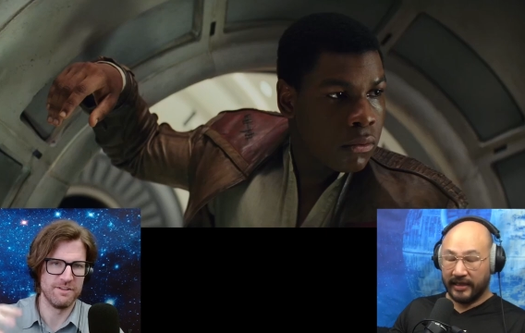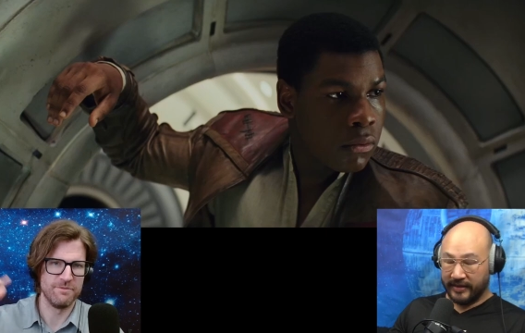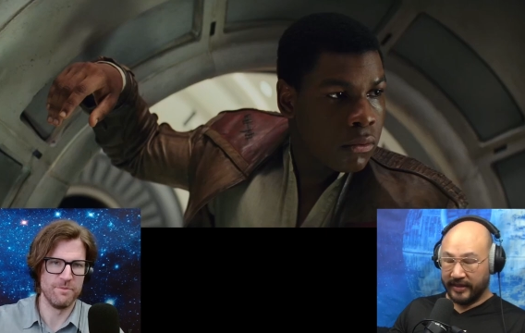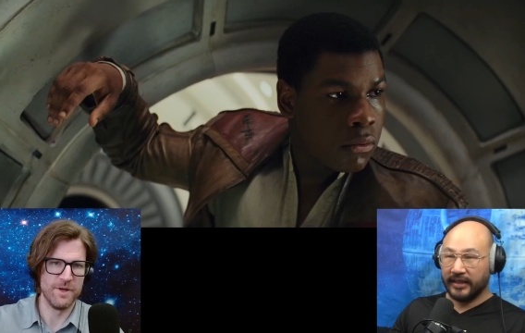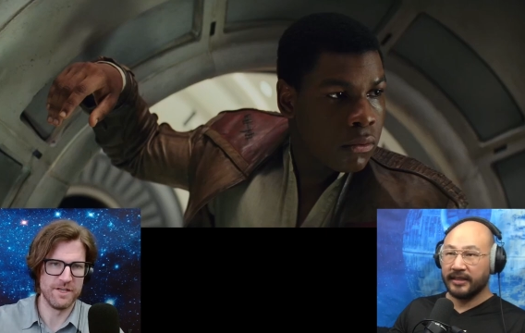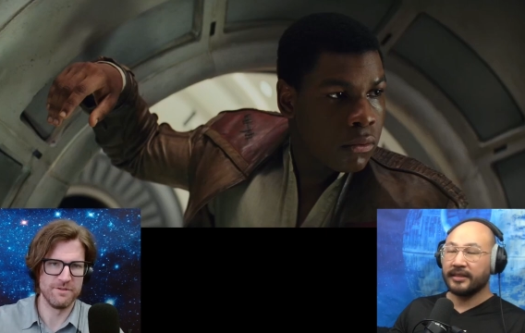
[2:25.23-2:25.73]
Speaker 1: the
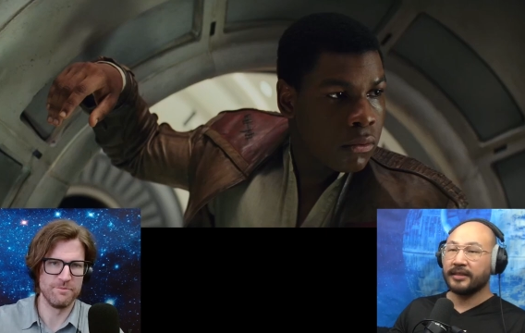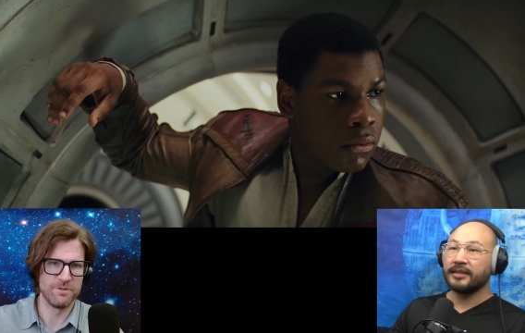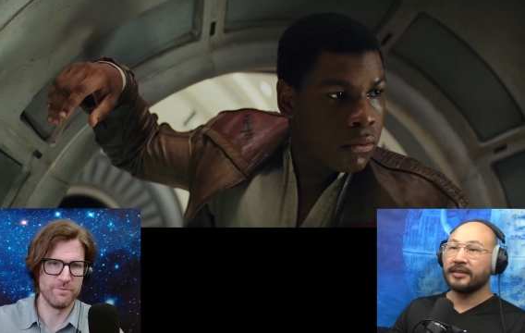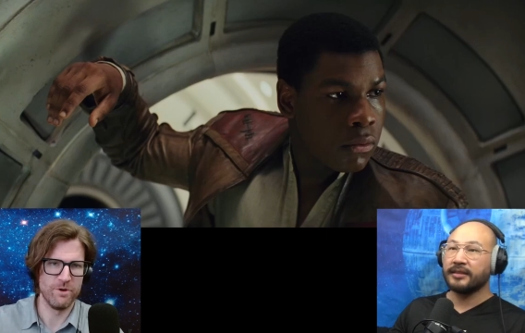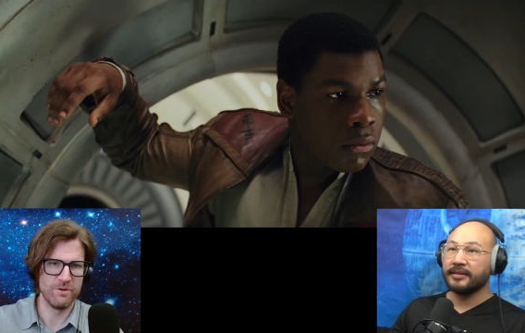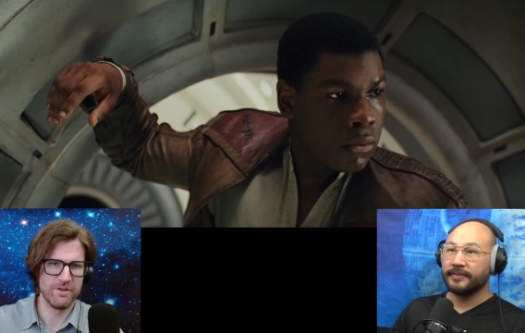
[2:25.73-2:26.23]
momentum was
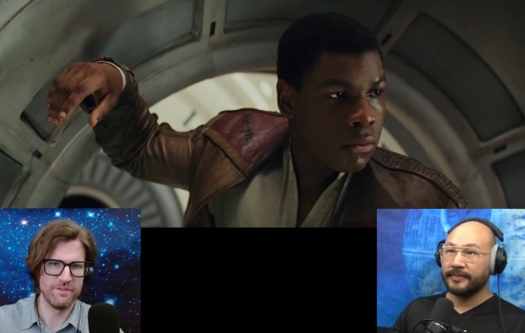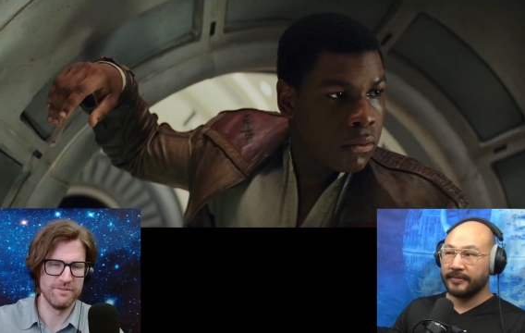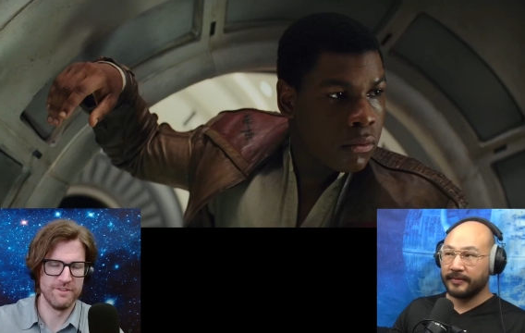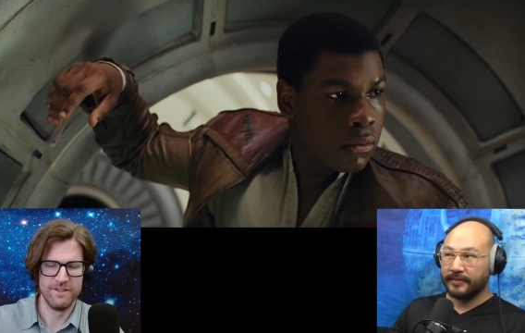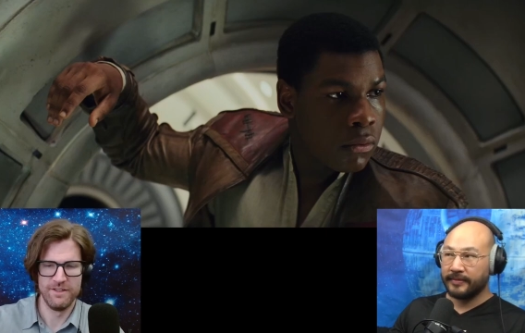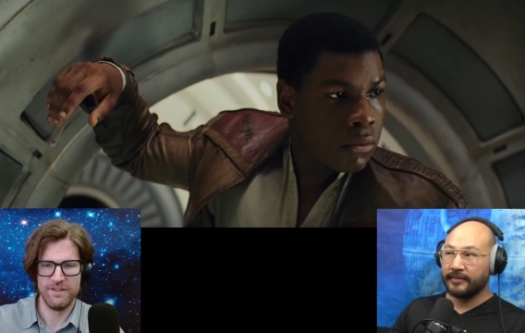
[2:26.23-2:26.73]
broken,
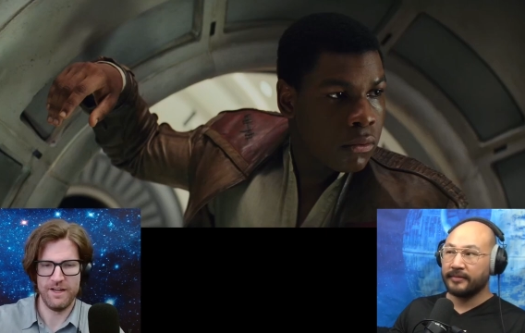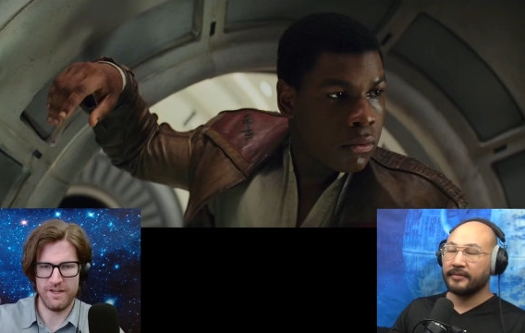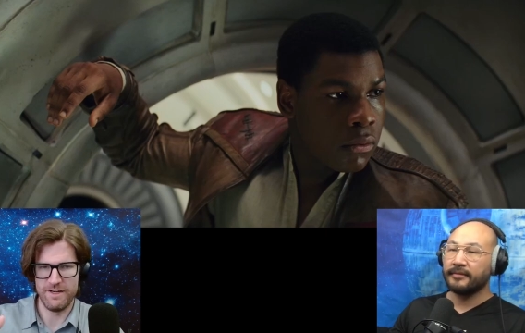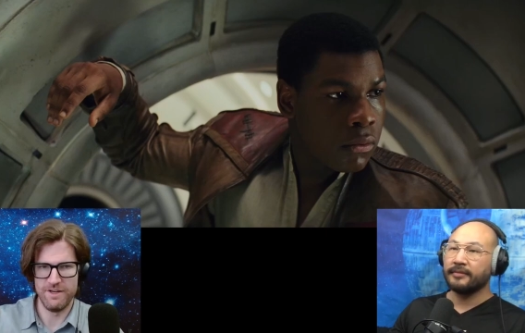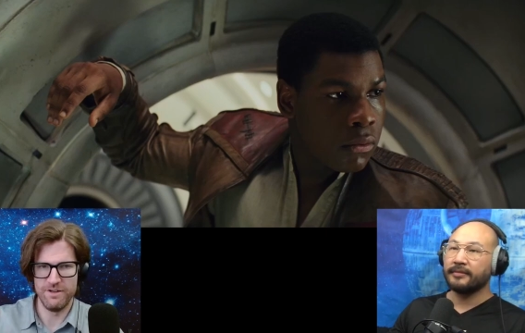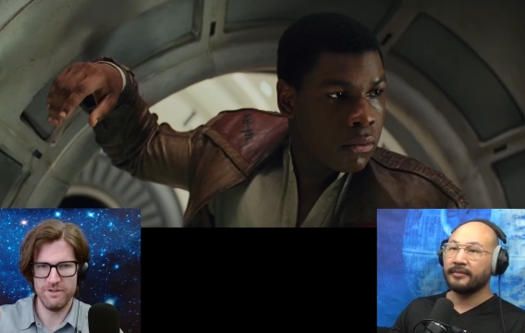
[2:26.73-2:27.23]
and
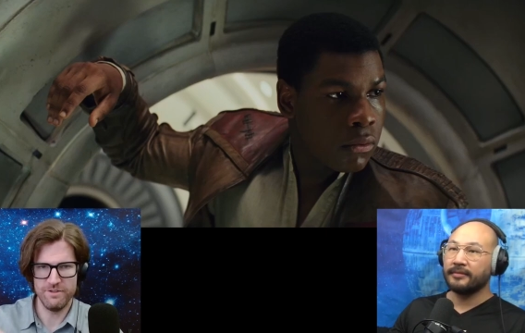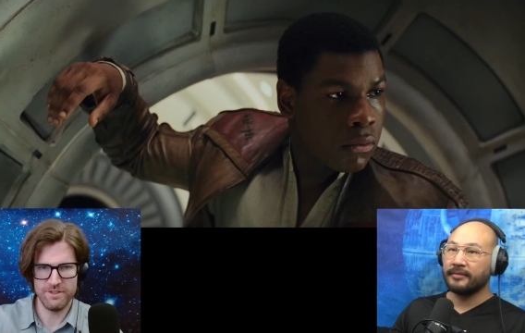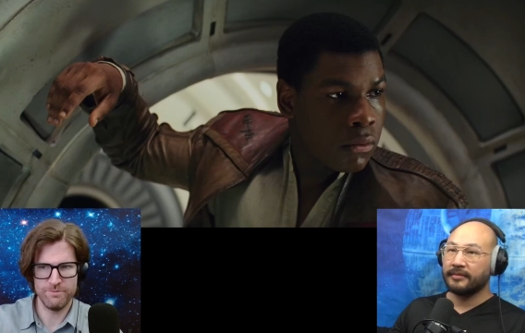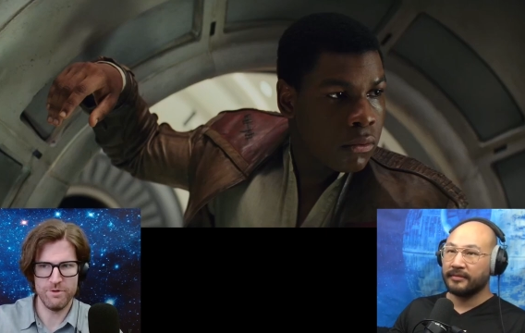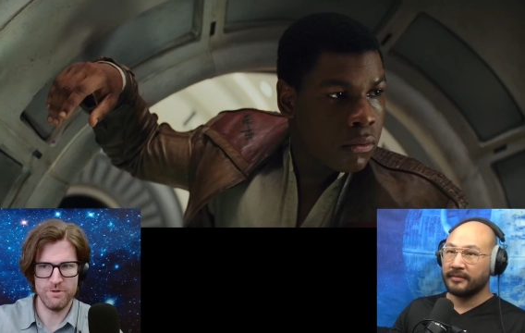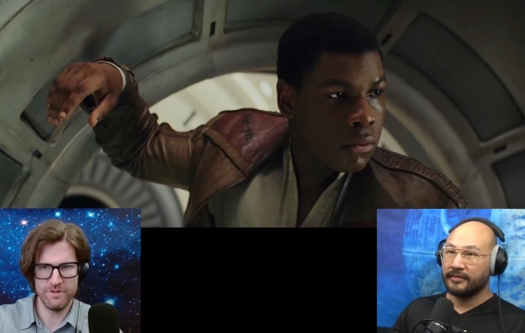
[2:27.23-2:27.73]
here it's
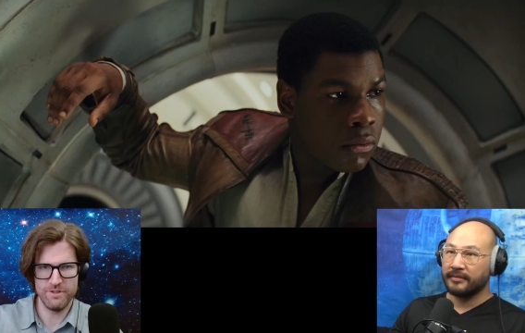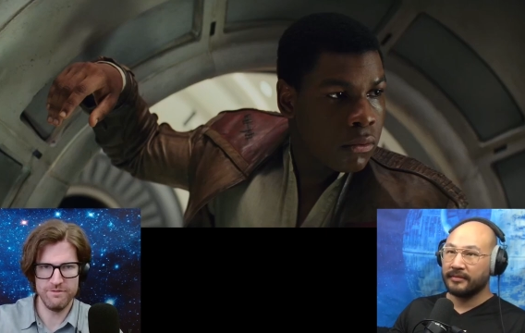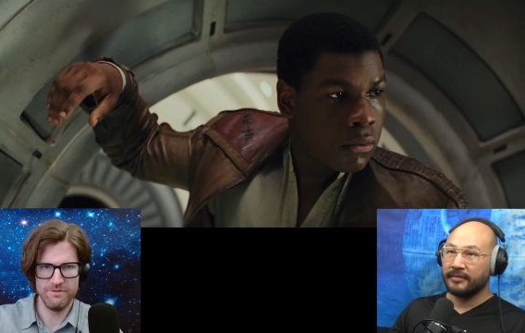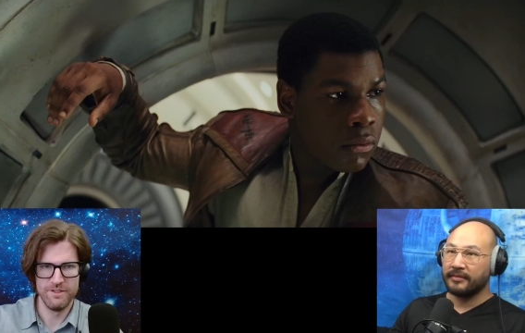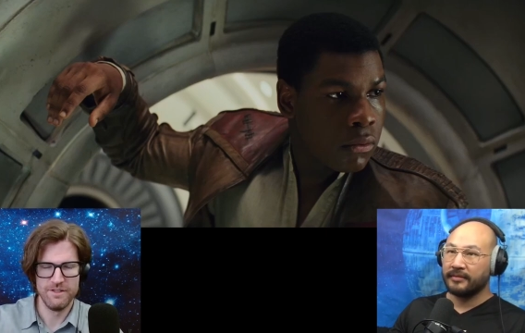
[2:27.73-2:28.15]
broken.